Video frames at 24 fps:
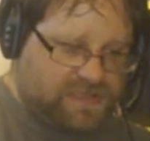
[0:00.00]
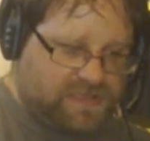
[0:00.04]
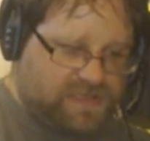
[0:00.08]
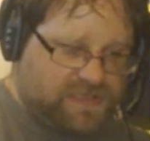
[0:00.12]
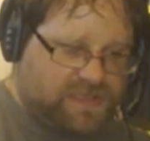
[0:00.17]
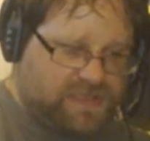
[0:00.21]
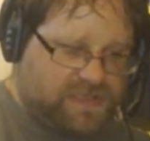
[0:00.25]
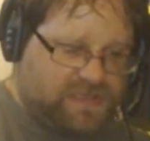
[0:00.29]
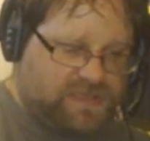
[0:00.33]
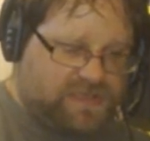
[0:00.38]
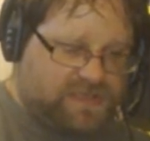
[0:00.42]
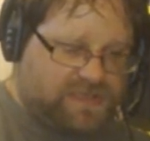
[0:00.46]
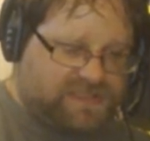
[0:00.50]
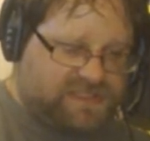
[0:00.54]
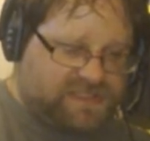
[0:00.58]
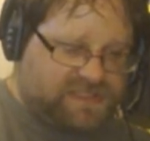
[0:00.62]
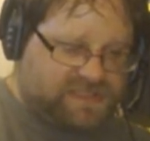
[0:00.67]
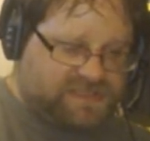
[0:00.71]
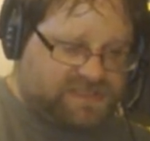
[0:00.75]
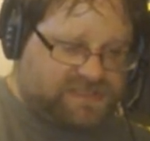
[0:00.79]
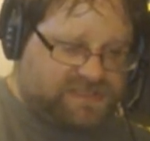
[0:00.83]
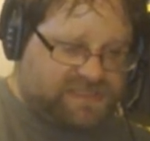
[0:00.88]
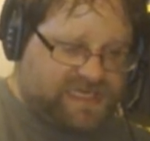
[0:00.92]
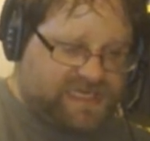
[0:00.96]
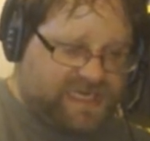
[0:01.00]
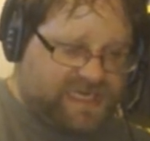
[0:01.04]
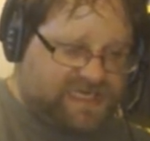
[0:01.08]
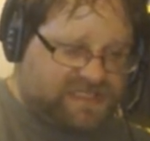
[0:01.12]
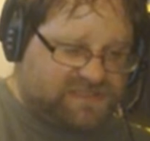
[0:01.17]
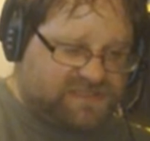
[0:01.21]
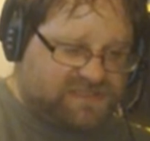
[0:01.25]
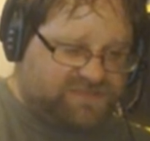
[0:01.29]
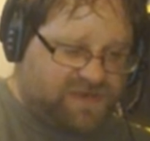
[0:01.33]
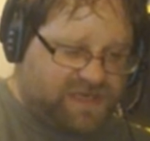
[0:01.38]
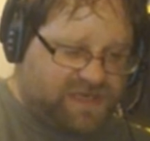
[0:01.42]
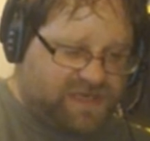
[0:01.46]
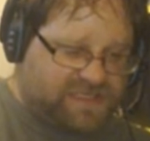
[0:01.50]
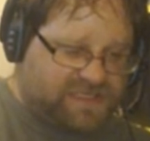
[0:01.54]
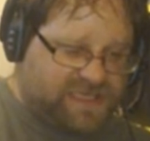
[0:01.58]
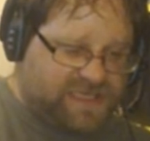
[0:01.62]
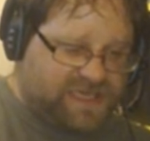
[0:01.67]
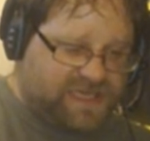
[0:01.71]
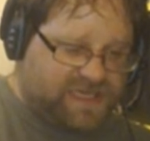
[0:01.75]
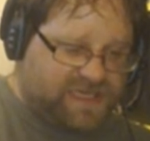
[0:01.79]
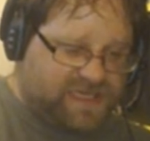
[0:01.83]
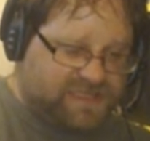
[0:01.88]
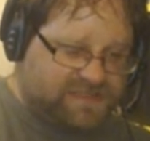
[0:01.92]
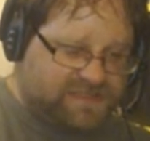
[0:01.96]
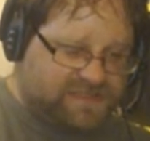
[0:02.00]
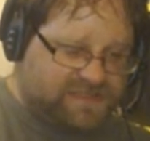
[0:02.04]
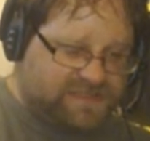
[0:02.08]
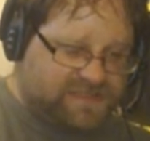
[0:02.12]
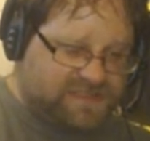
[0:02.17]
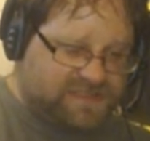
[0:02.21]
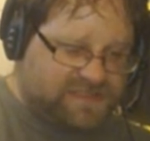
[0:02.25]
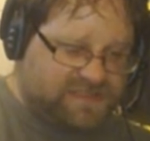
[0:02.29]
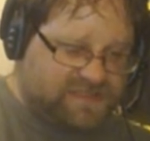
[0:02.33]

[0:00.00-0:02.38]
This is Dennis Potter's